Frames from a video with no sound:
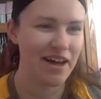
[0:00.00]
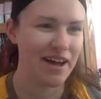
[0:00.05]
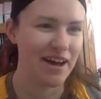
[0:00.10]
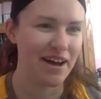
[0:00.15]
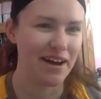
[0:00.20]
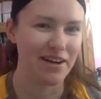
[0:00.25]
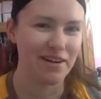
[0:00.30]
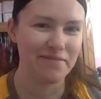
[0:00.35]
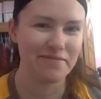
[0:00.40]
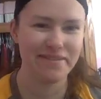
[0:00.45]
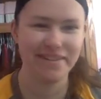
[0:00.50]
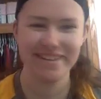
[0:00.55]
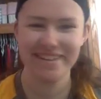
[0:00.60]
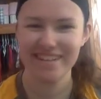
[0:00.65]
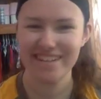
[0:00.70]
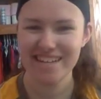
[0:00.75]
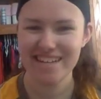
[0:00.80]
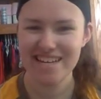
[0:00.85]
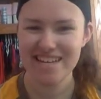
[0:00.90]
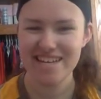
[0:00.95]

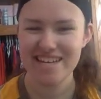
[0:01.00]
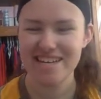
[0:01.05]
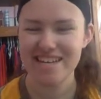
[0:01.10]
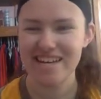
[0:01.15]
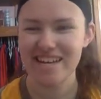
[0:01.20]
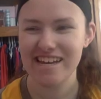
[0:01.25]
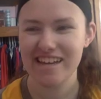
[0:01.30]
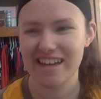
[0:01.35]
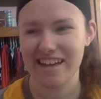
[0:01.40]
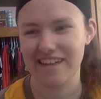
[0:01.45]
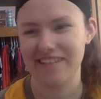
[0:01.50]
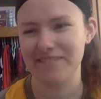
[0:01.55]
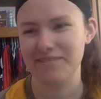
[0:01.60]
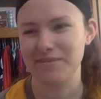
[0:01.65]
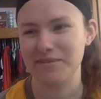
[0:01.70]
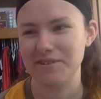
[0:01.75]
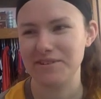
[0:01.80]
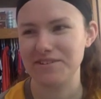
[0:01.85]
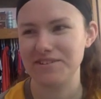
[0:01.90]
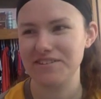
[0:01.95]
I
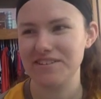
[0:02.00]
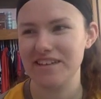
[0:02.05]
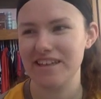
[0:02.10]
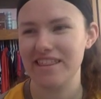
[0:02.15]
suppose.